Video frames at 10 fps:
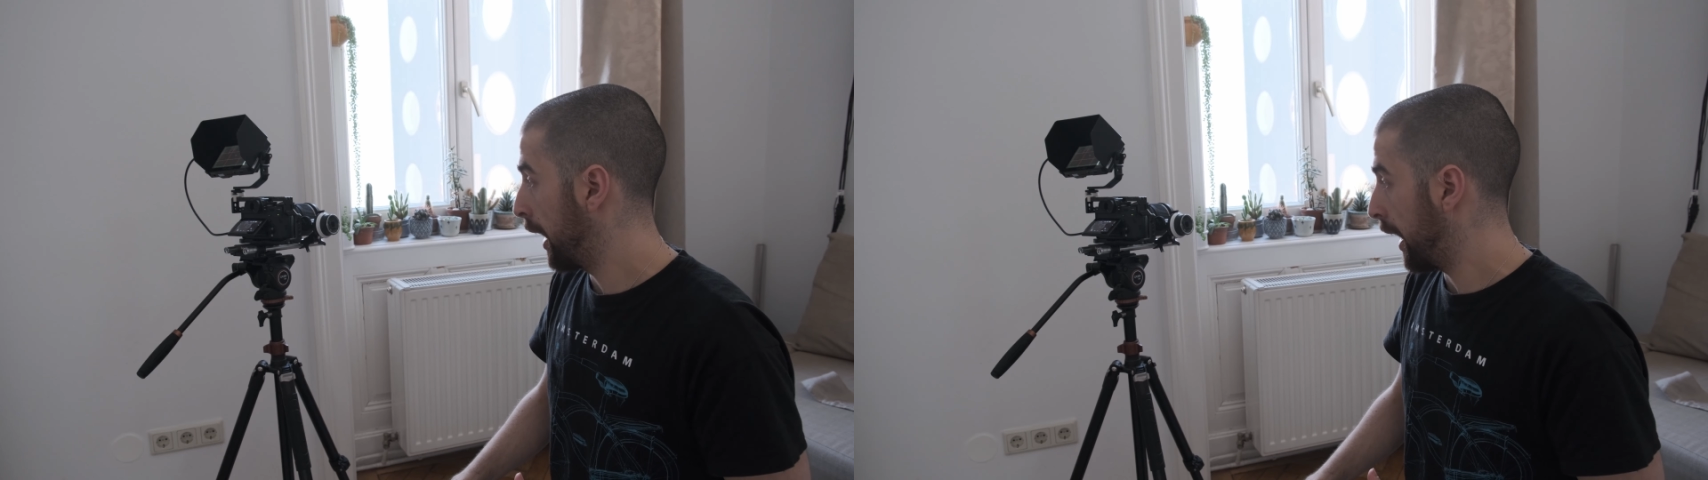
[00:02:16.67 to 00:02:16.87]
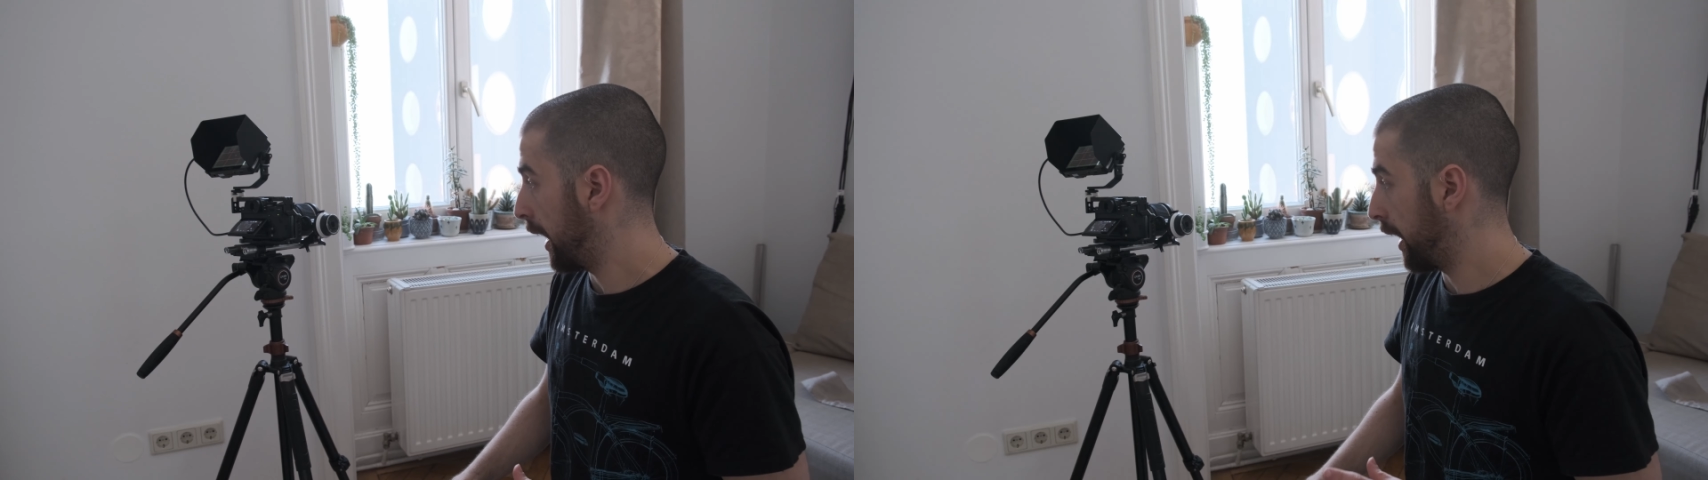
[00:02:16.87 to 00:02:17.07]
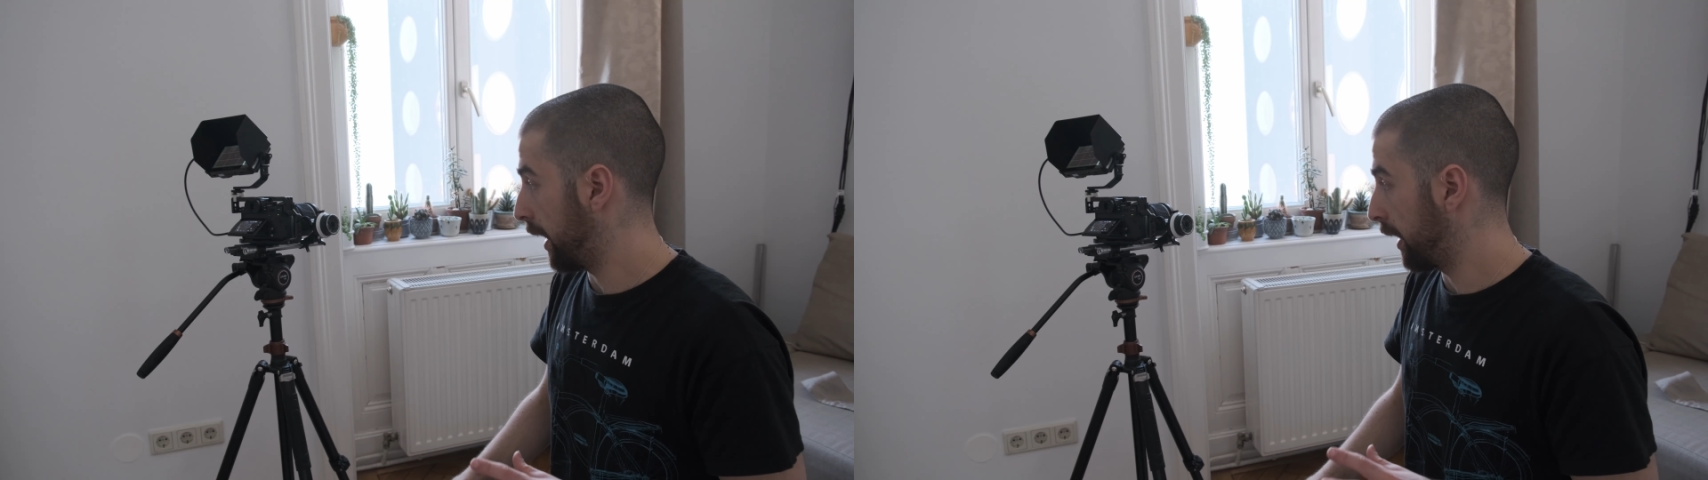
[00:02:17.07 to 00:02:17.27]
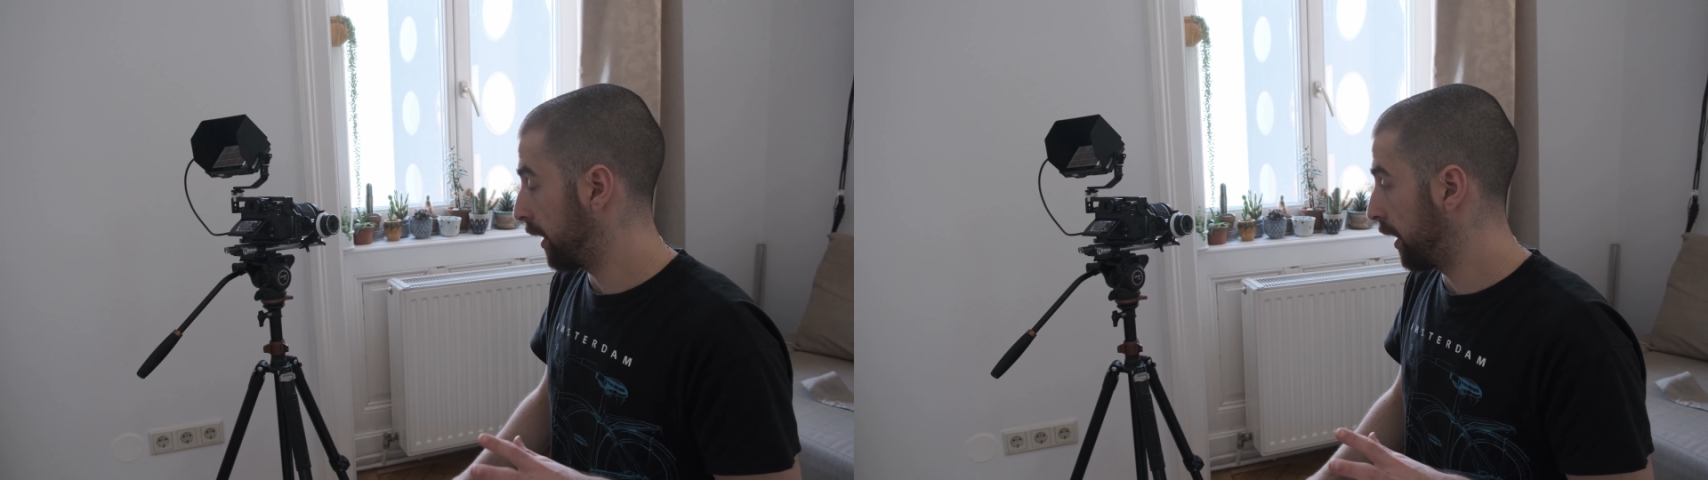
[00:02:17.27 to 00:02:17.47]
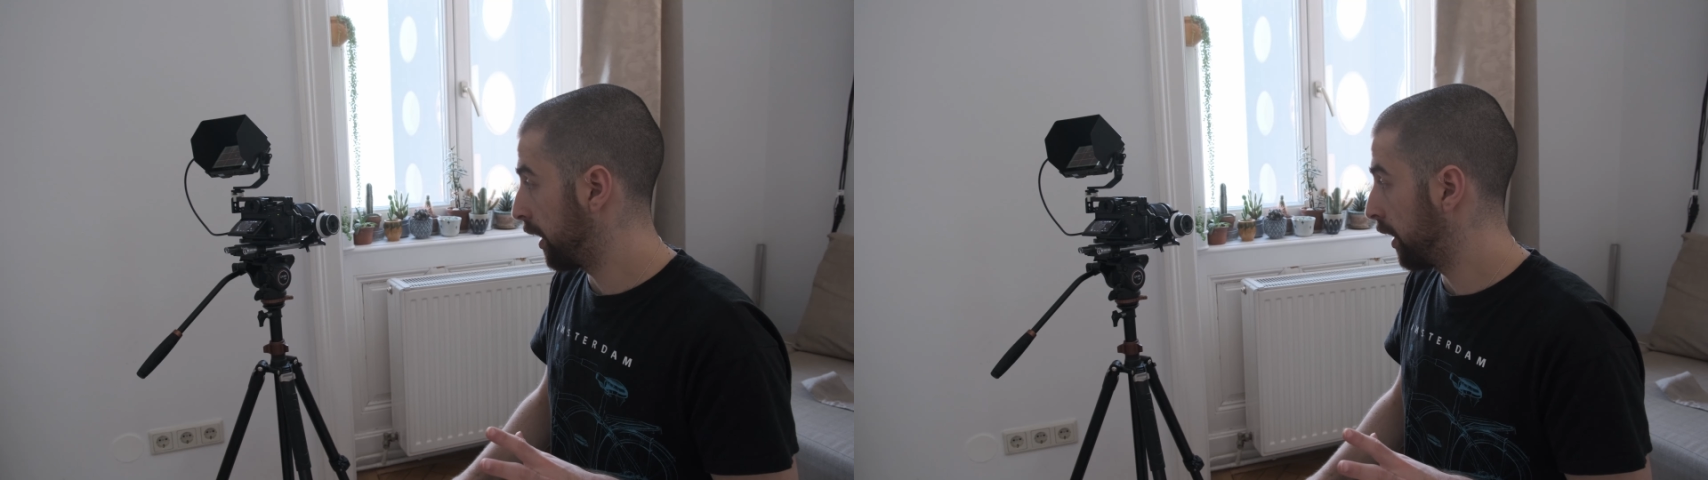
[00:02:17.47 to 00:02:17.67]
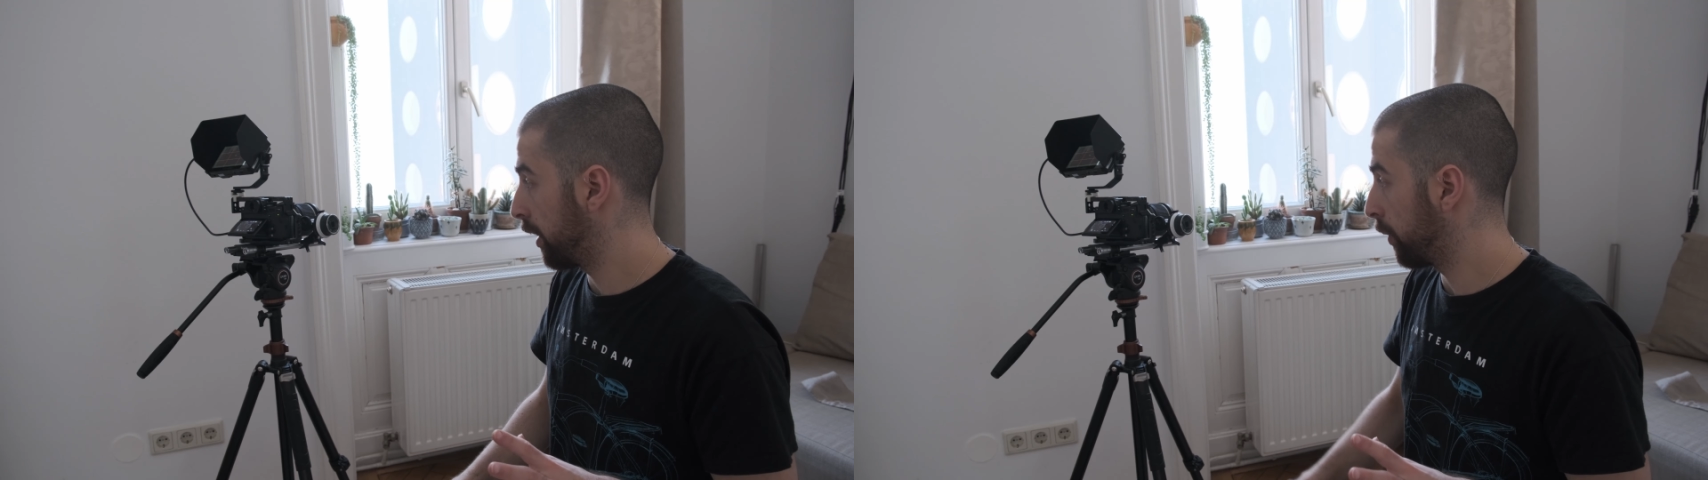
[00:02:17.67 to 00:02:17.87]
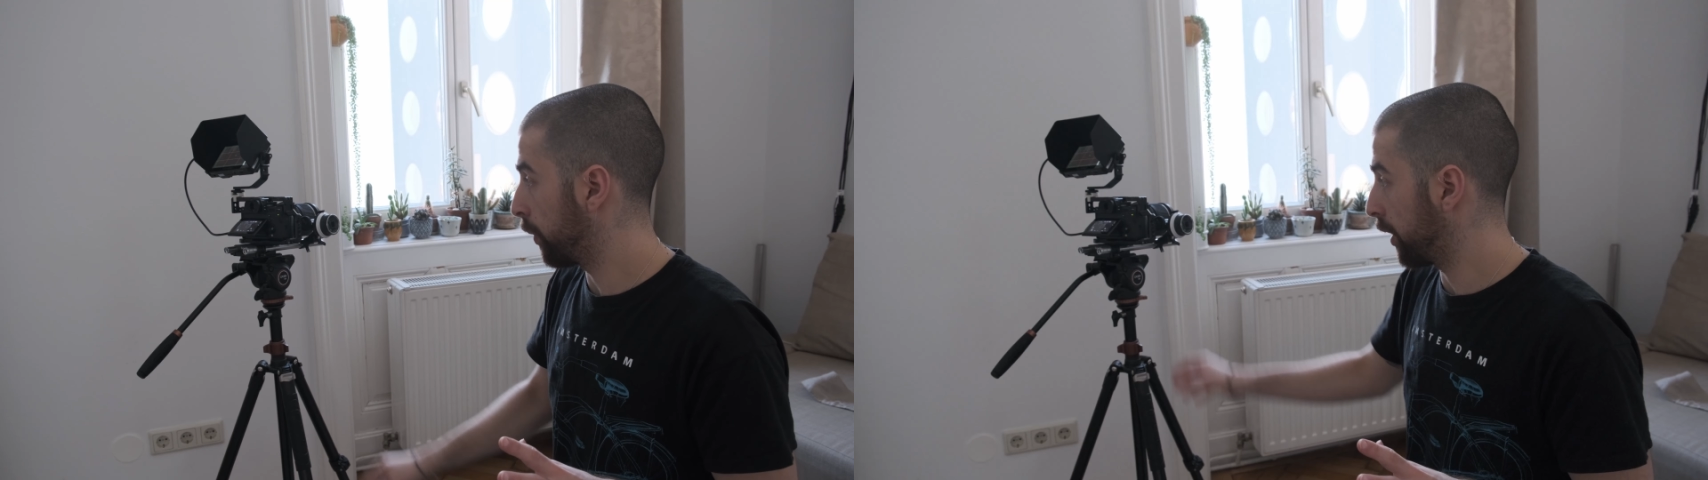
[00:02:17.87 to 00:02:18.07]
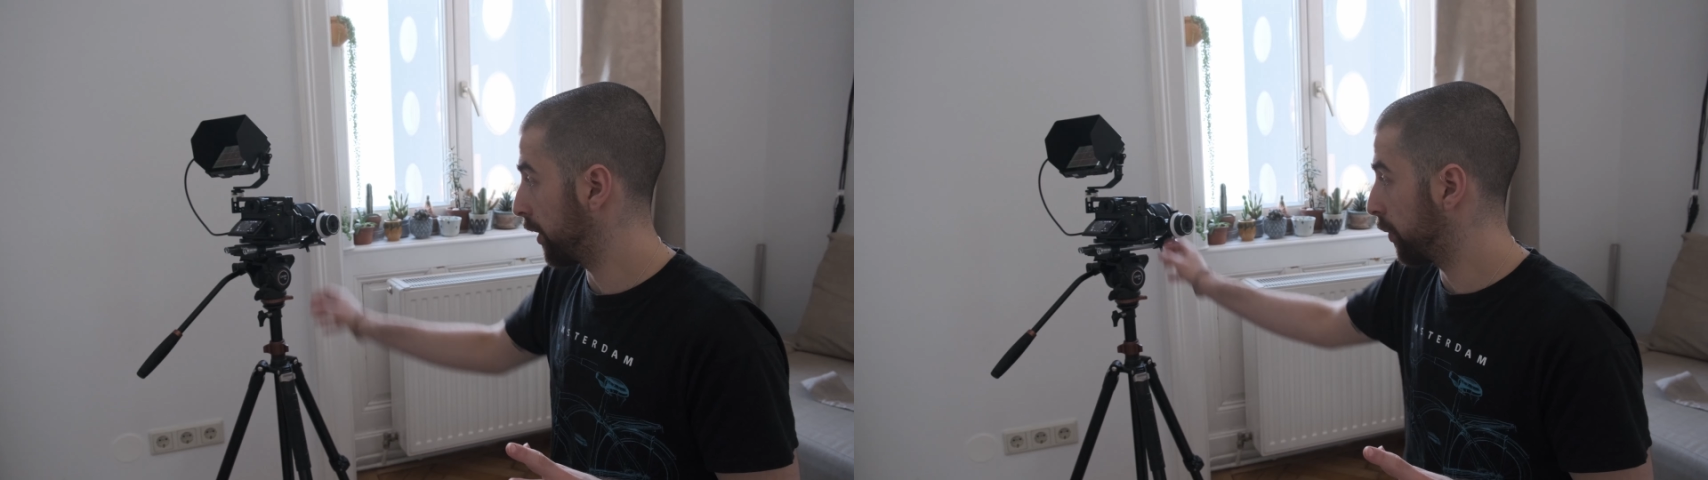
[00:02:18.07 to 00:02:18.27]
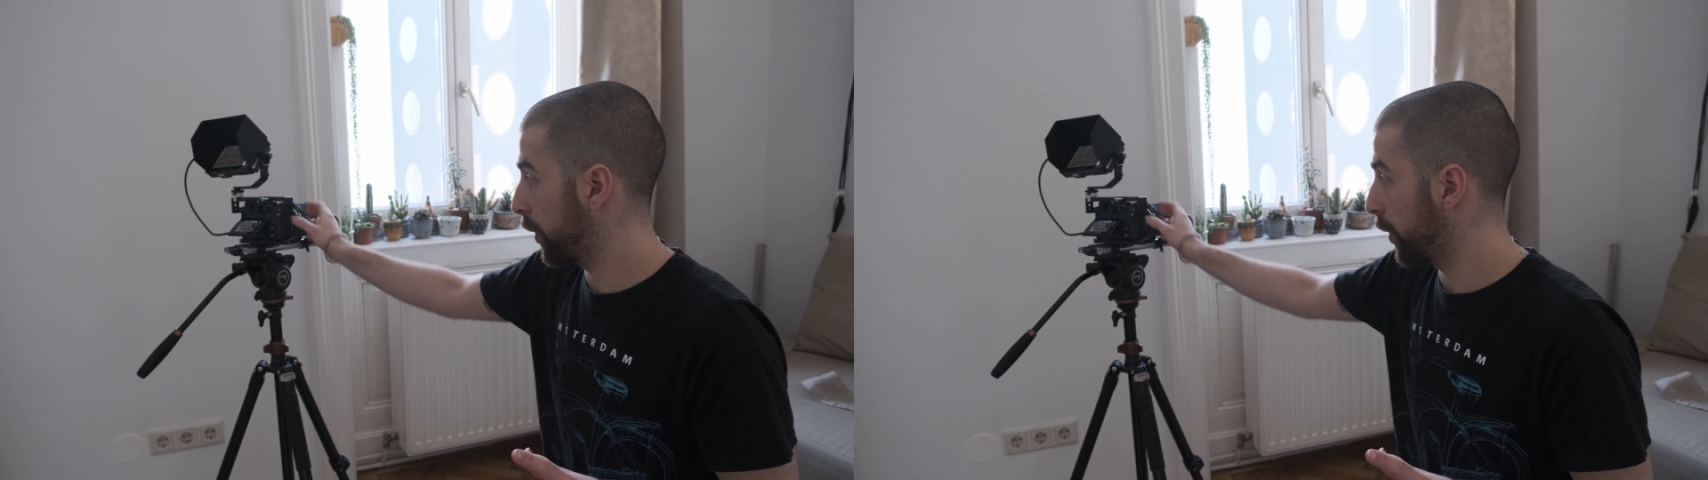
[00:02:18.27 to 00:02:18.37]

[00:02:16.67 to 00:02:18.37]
and what